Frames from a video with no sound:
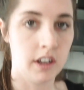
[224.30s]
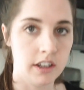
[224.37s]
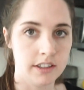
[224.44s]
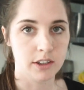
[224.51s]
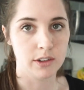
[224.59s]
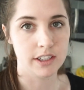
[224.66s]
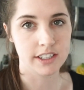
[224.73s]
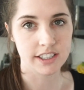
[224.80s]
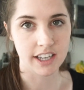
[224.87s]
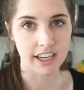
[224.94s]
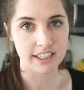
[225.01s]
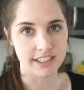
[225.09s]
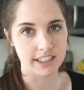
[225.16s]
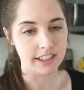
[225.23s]
So this is
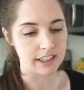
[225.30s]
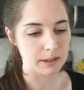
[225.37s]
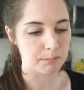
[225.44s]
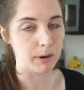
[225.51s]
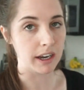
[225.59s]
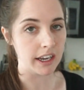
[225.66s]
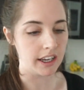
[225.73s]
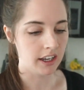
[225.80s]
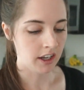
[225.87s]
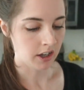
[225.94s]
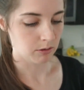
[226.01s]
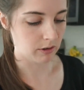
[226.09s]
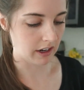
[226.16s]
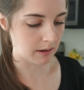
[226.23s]
kind of silly, but
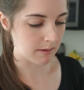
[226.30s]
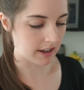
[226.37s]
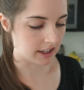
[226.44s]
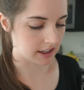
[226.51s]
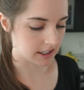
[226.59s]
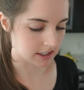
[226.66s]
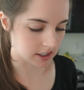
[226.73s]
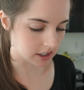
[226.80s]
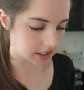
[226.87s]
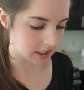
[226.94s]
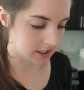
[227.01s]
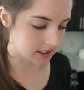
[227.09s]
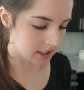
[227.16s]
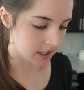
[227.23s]
when I'm making these
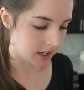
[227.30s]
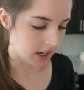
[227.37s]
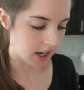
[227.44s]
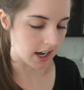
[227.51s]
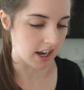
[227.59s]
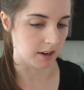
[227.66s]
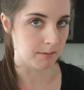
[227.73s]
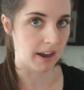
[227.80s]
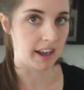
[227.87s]
cookies, I